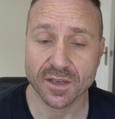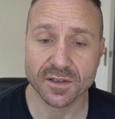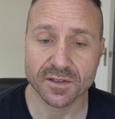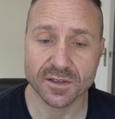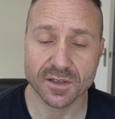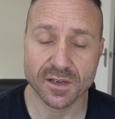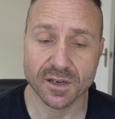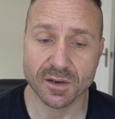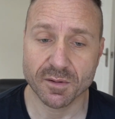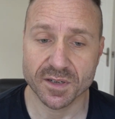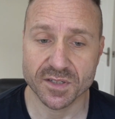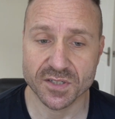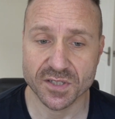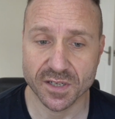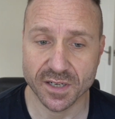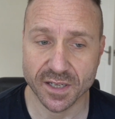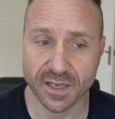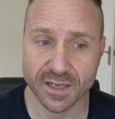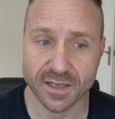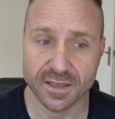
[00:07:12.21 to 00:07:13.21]
do your
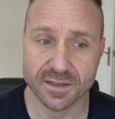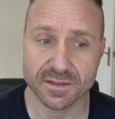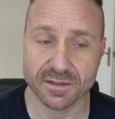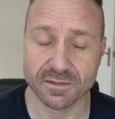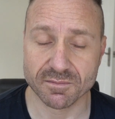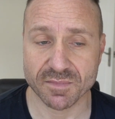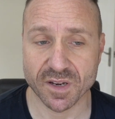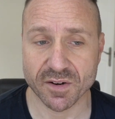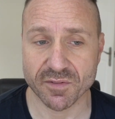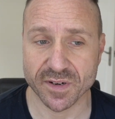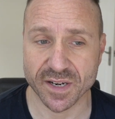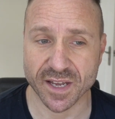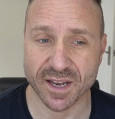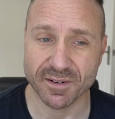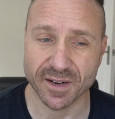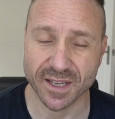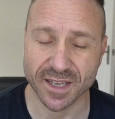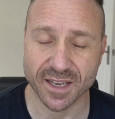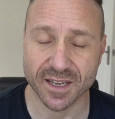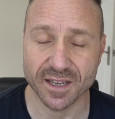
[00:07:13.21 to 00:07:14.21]
questionnaires, and every now
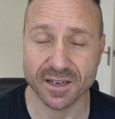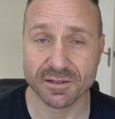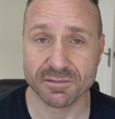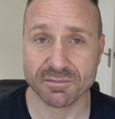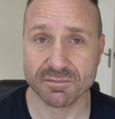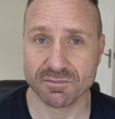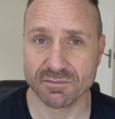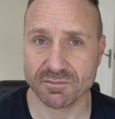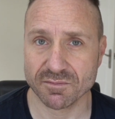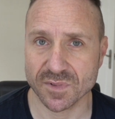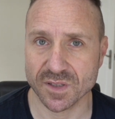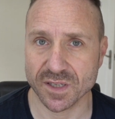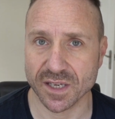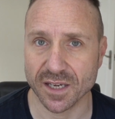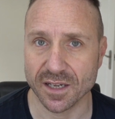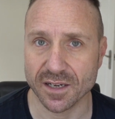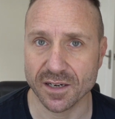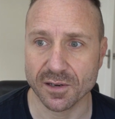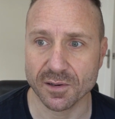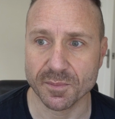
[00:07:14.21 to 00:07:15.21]
and again you get
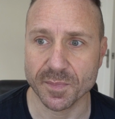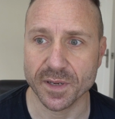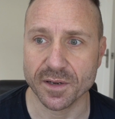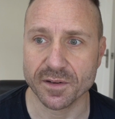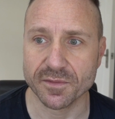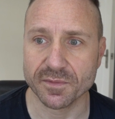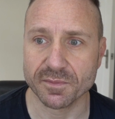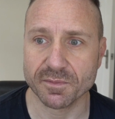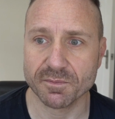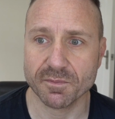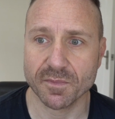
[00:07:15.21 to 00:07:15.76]
a little bit of